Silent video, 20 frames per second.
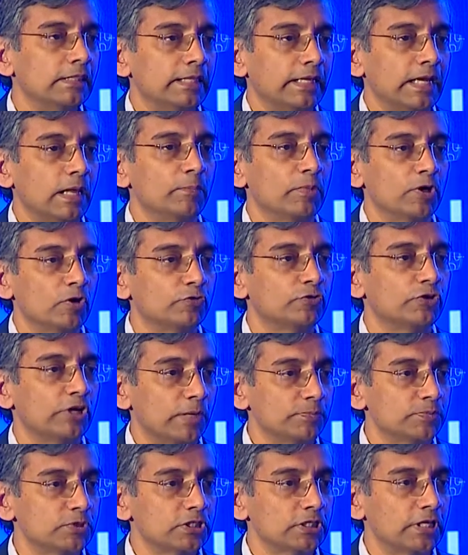the number of
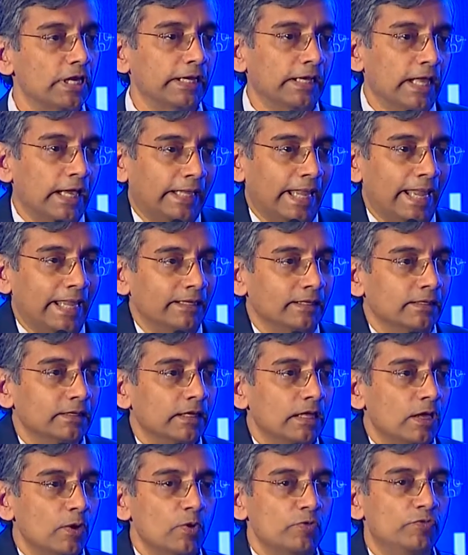trips. And again,
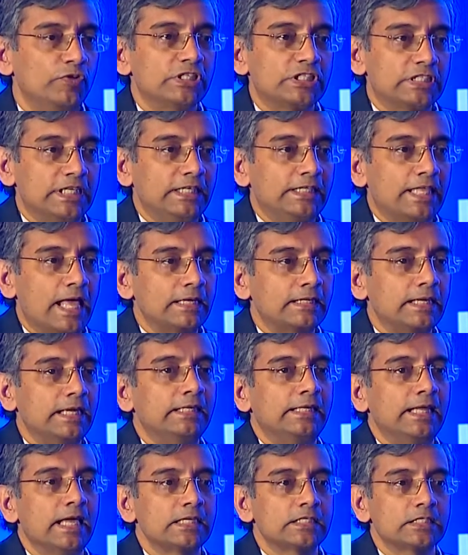if we see that
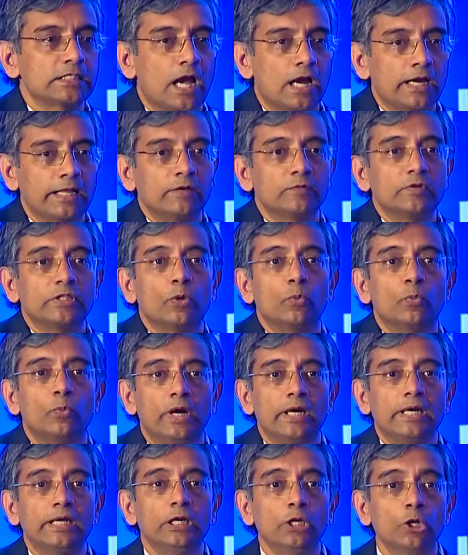India is starting with a
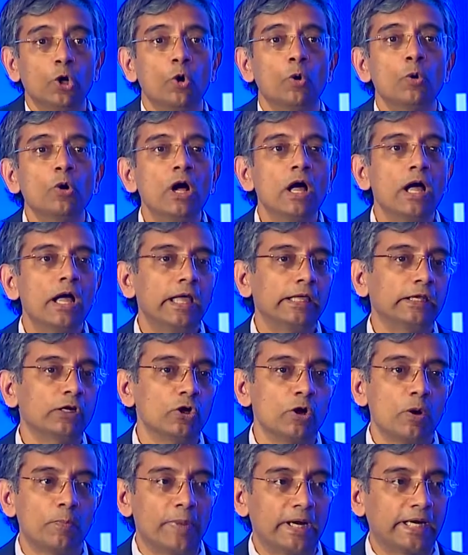very low, you
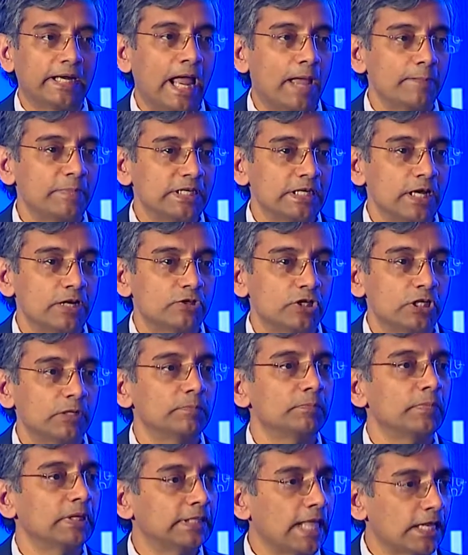know, per capita
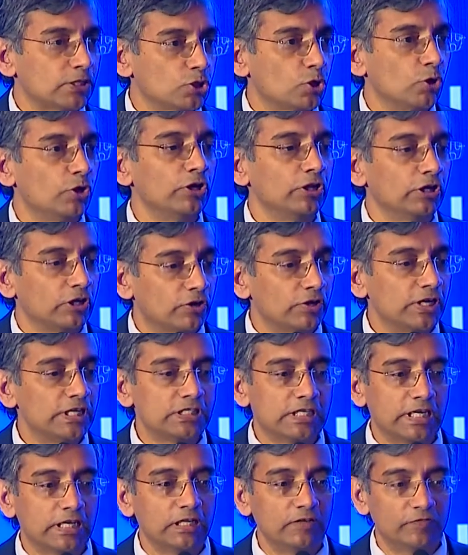trip, but that's going to increase
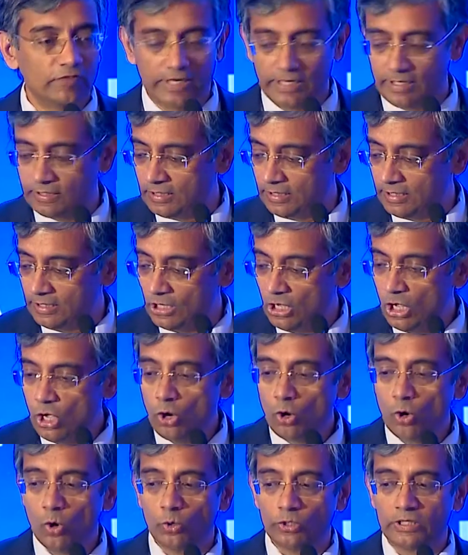significantly
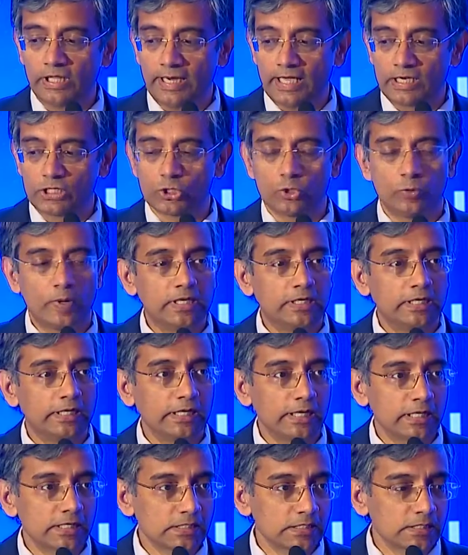over the next 20
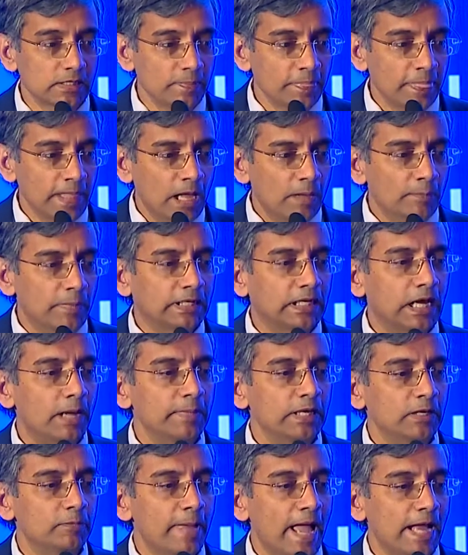years. But
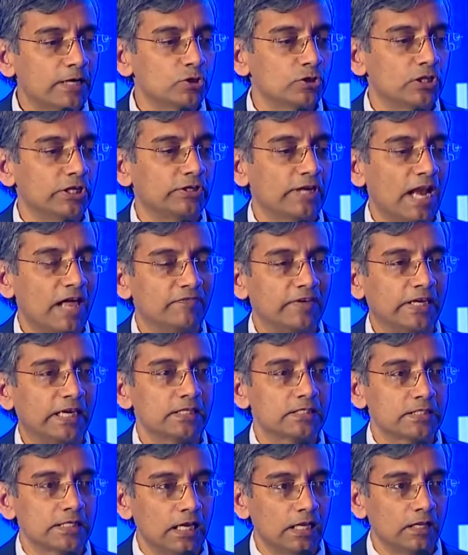coming back to the traffic
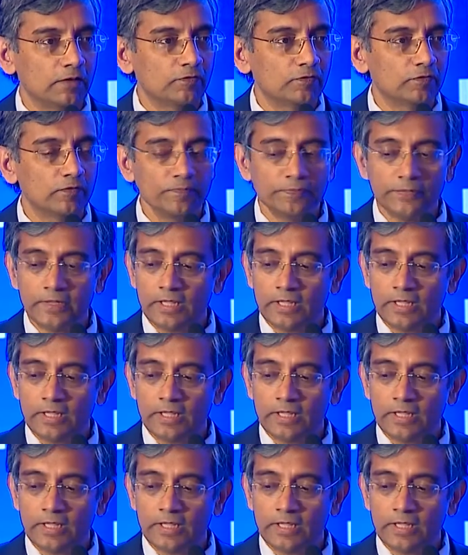itself,